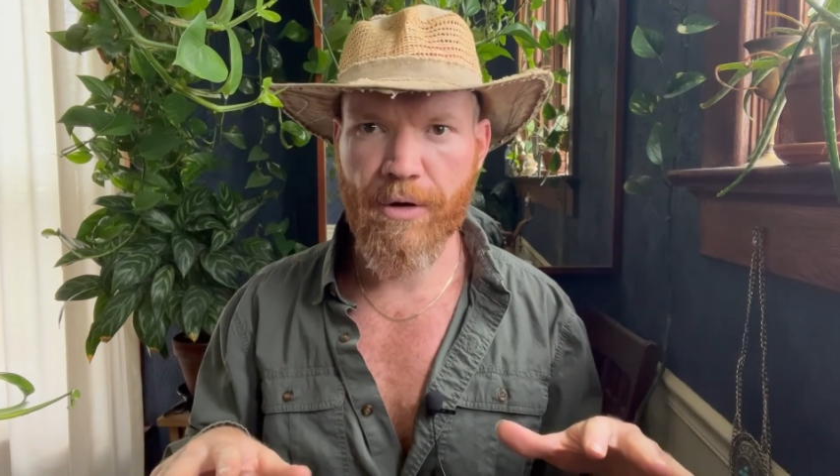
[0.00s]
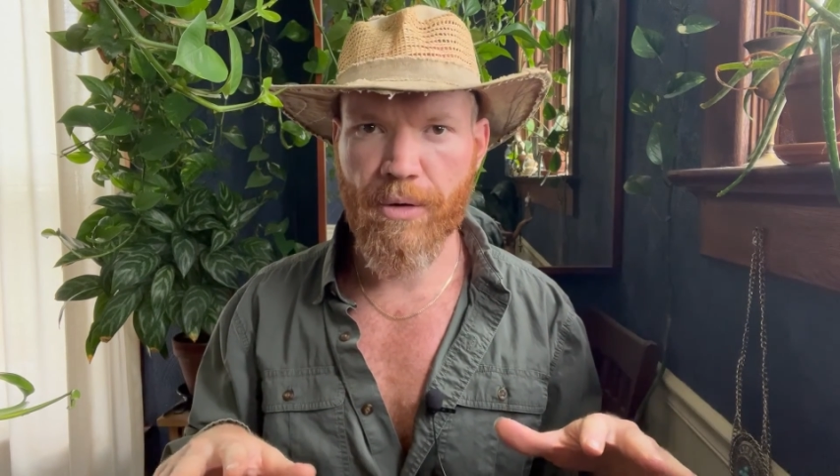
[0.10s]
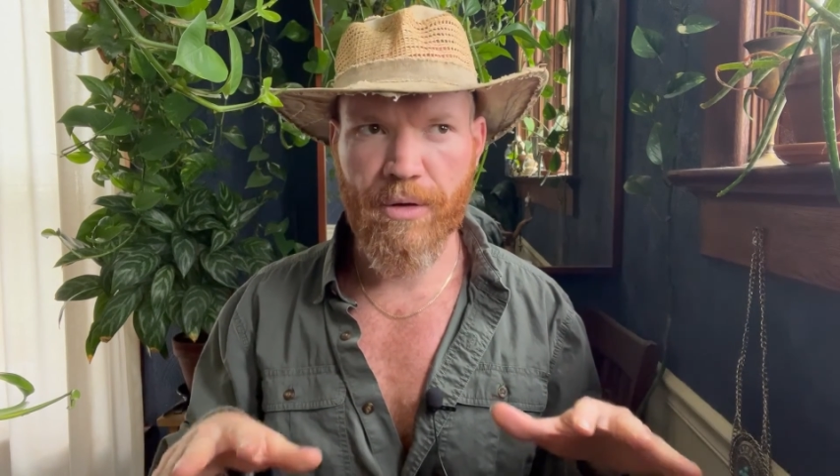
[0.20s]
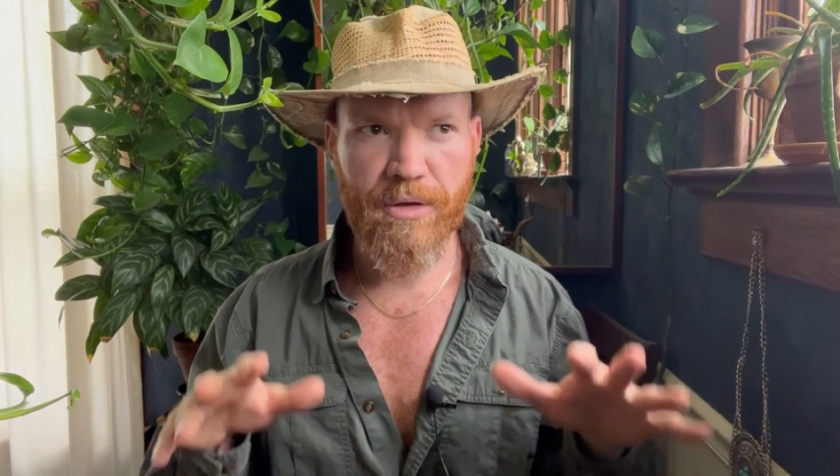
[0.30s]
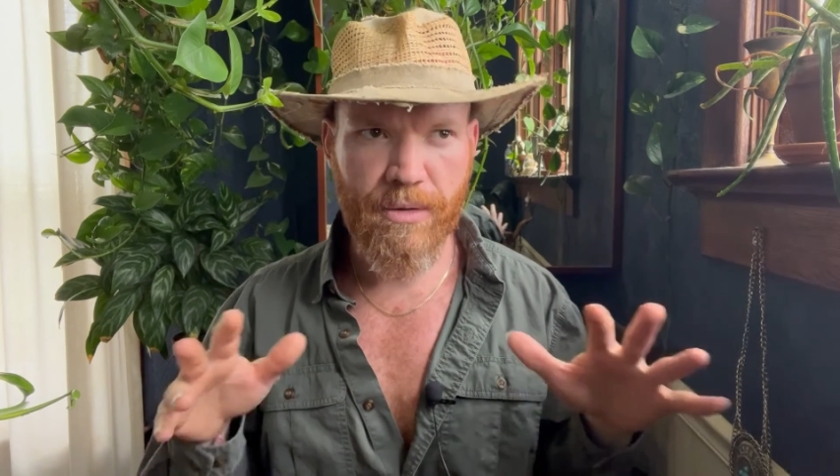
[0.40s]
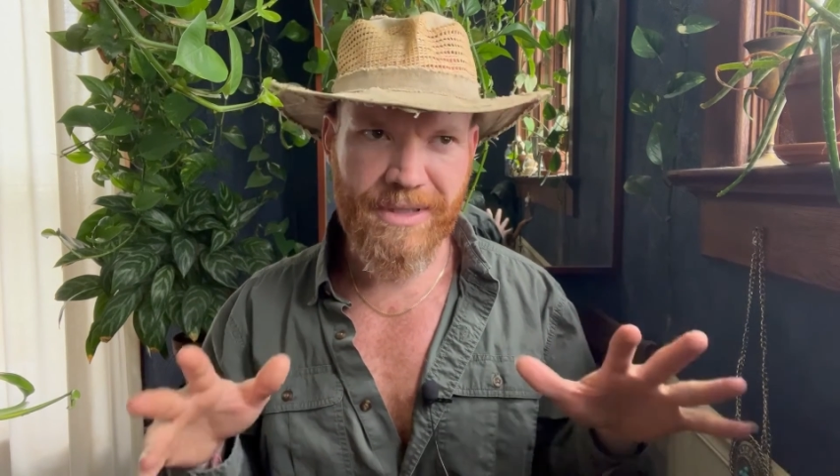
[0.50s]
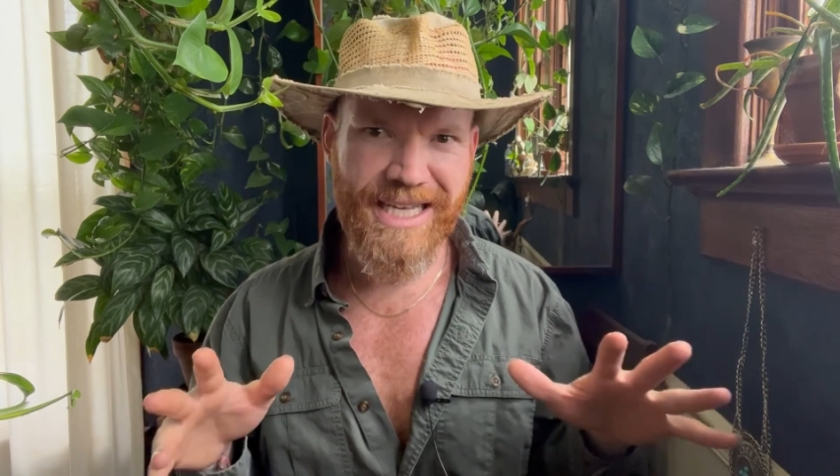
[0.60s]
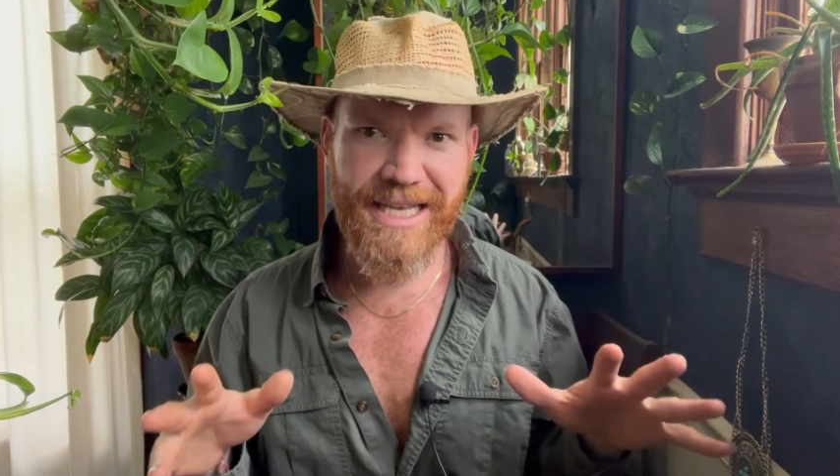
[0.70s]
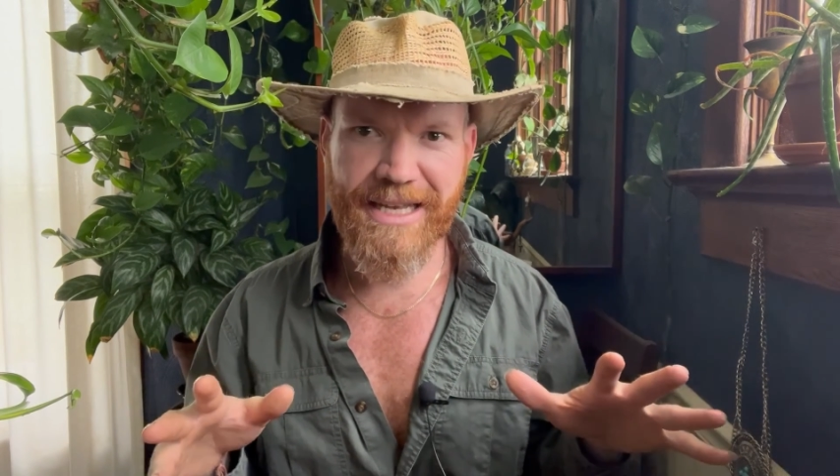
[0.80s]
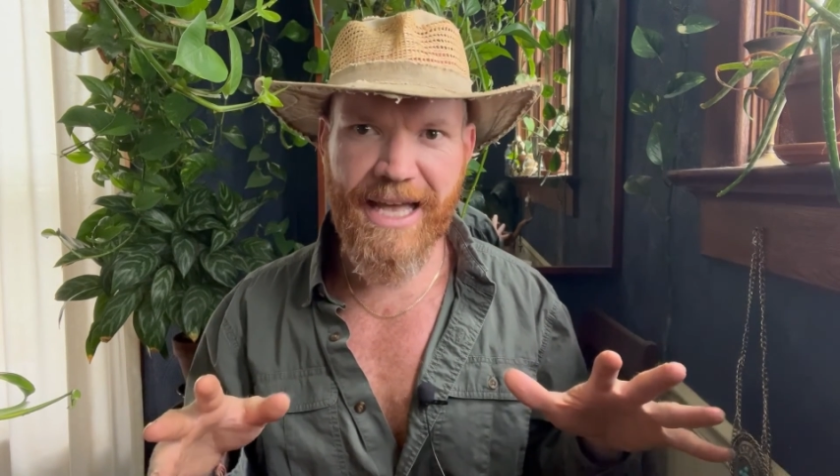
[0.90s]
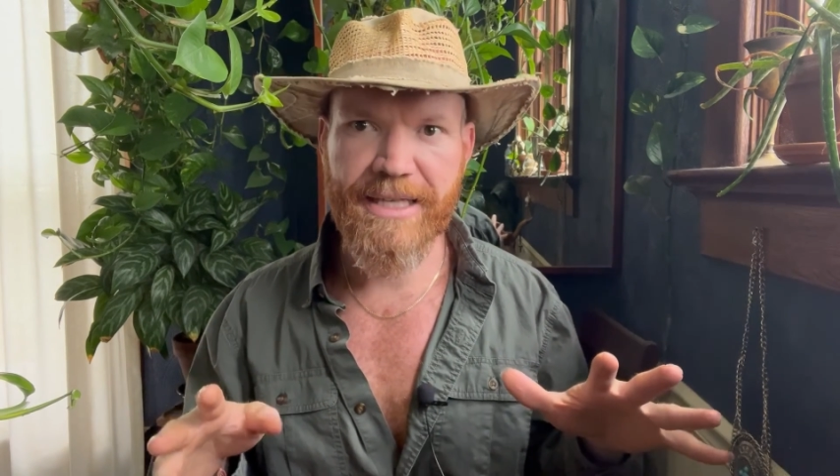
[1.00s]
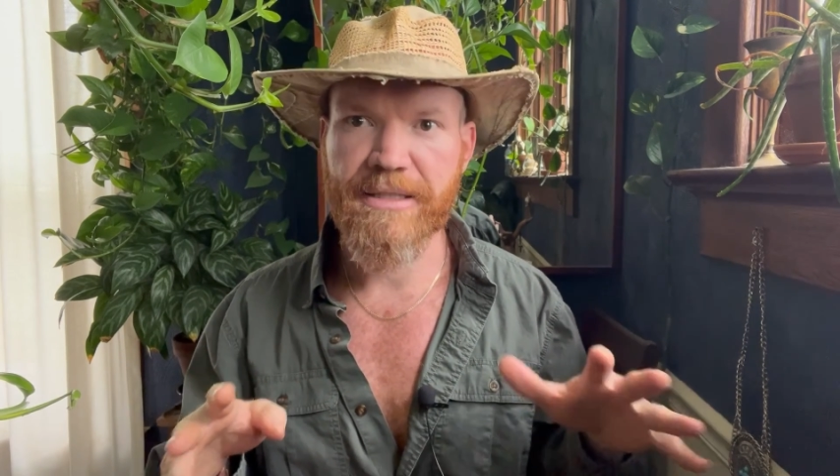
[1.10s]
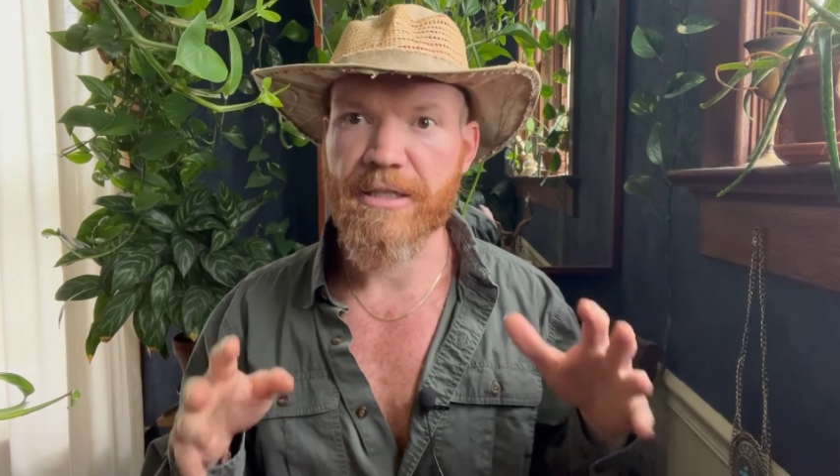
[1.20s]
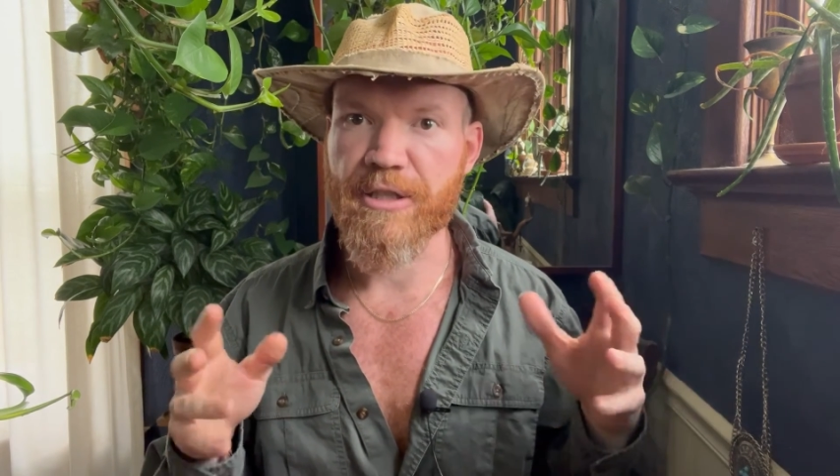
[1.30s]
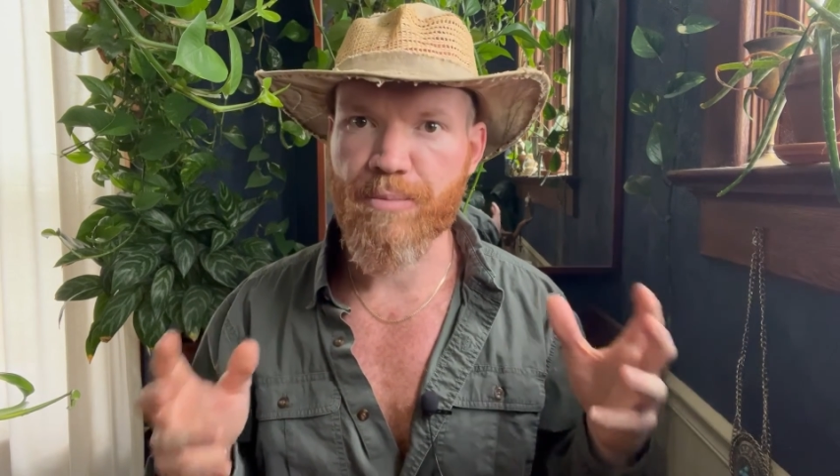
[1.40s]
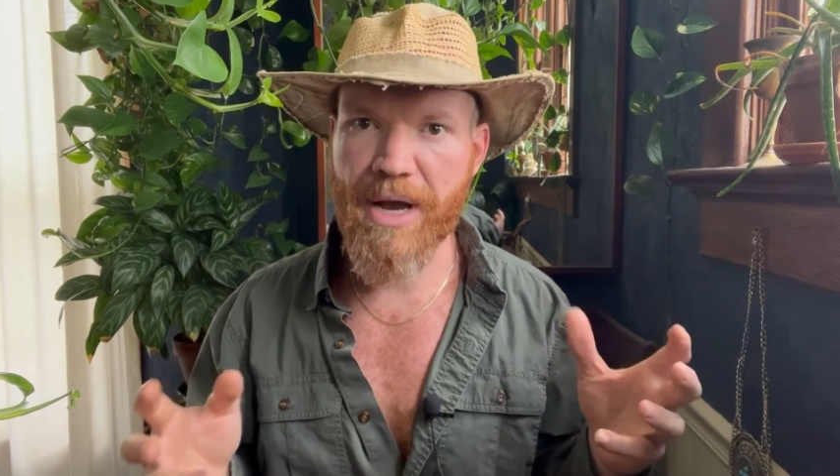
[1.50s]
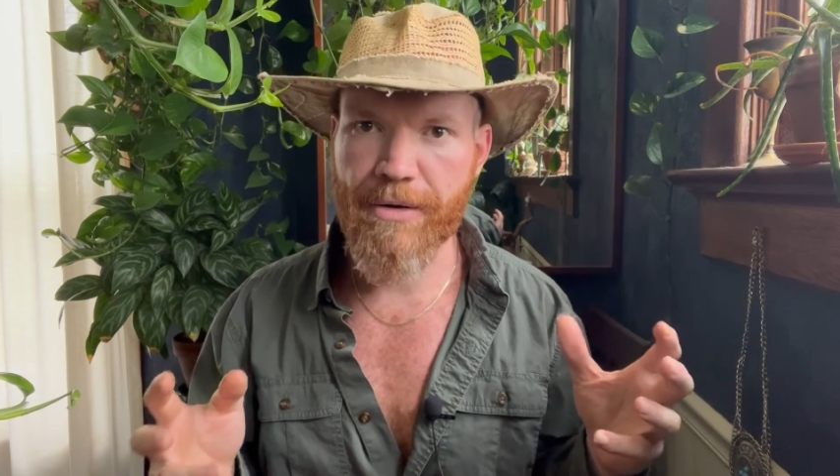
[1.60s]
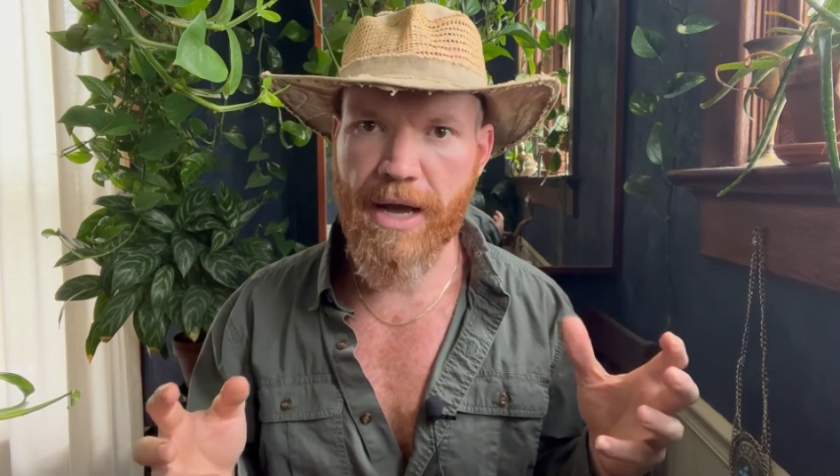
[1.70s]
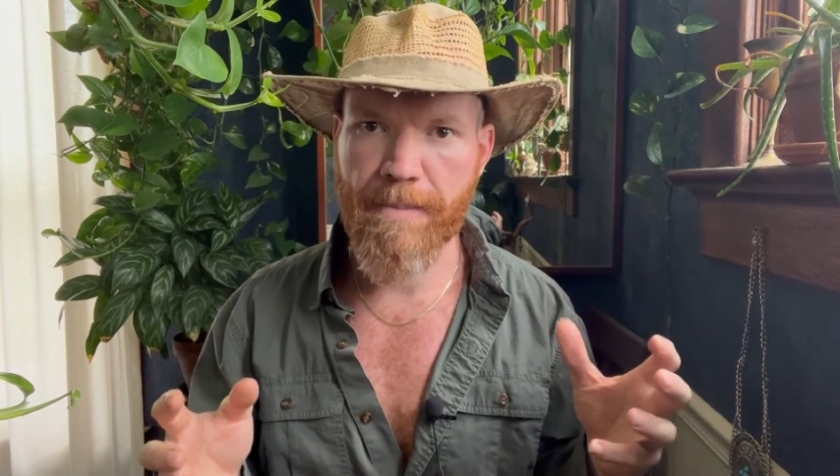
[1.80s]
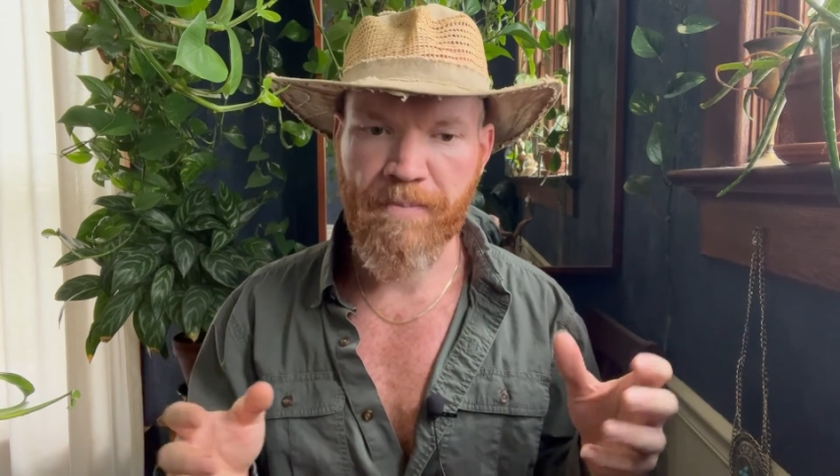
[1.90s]
or 10 days to sprout
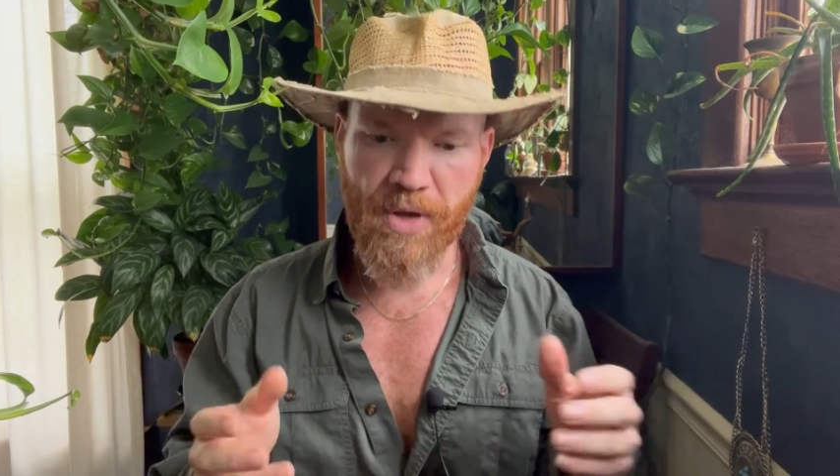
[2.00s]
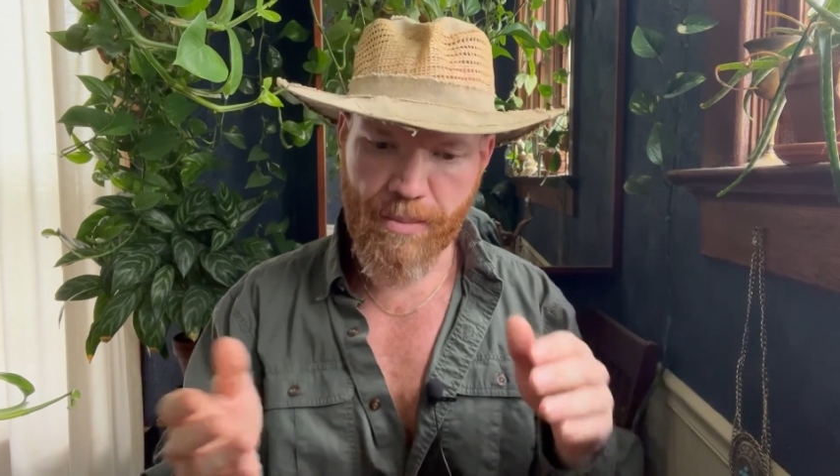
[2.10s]
up